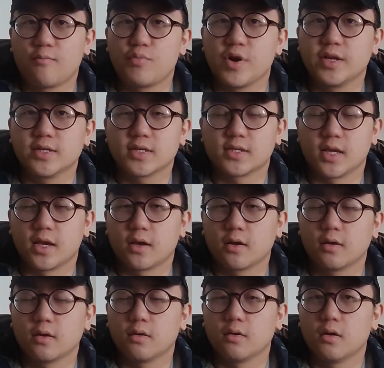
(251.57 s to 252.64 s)
pre-existing.
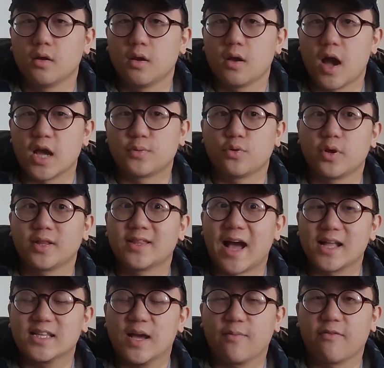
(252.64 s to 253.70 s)
I should be doing
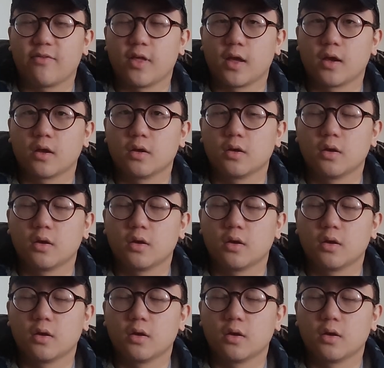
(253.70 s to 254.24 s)
that type of thing.